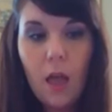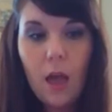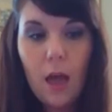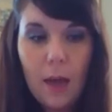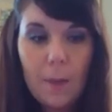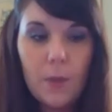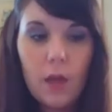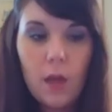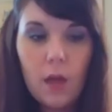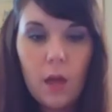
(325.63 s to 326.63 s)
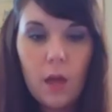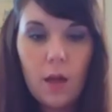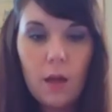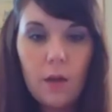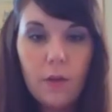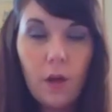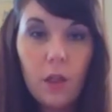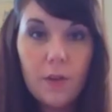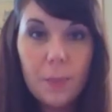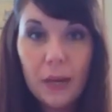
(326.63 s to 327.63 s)
um, of all
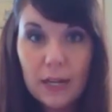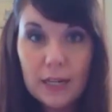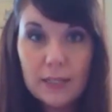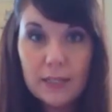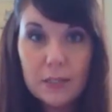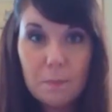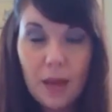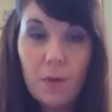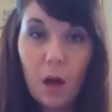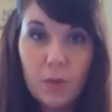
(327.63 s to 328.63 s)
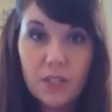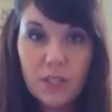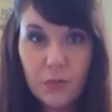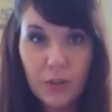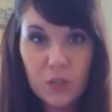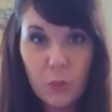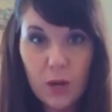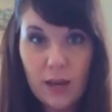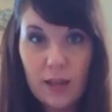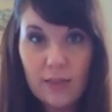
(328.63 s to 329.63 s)
of our parents, my mom was the first
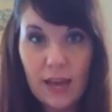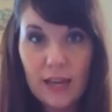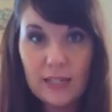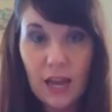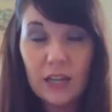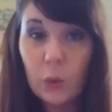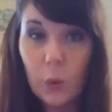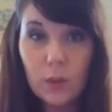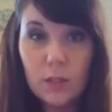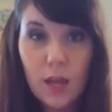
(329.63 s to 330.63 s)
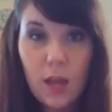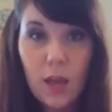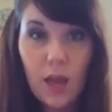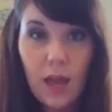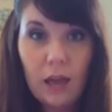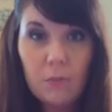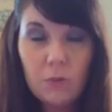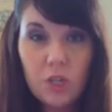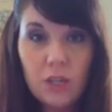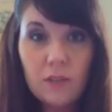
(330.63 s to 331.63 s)
one that I told. Um,
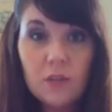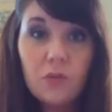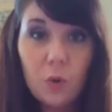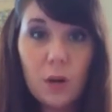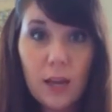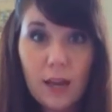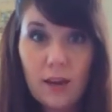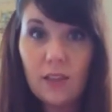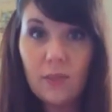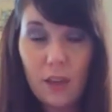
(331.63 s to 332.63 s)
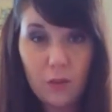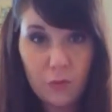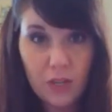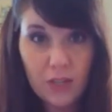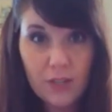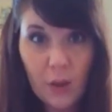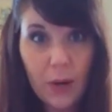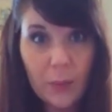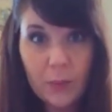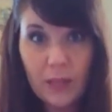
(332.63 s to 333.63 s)
she lives in Florida and I live in California, so I
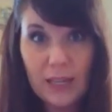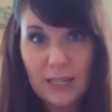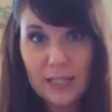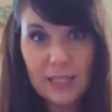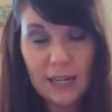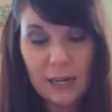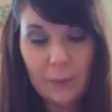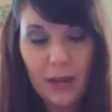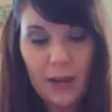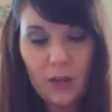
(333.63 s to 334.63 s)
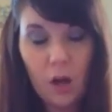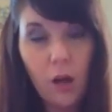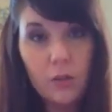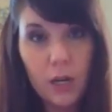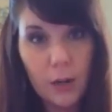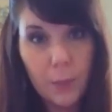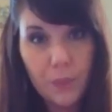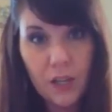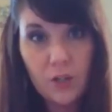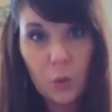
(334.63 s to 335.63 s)
don't like get to see her. But I called her
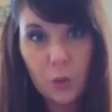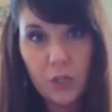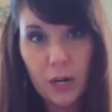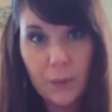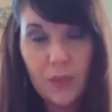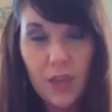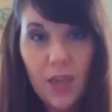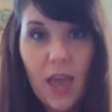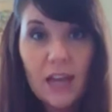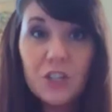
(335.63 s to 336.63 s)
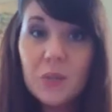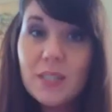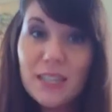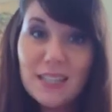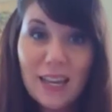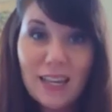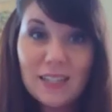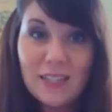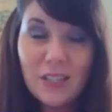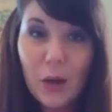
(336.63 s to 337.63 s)
and told her, and she was
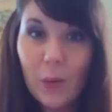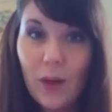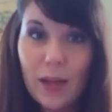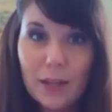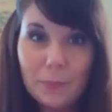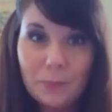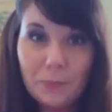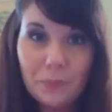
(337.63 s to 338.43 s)
excited. So, um,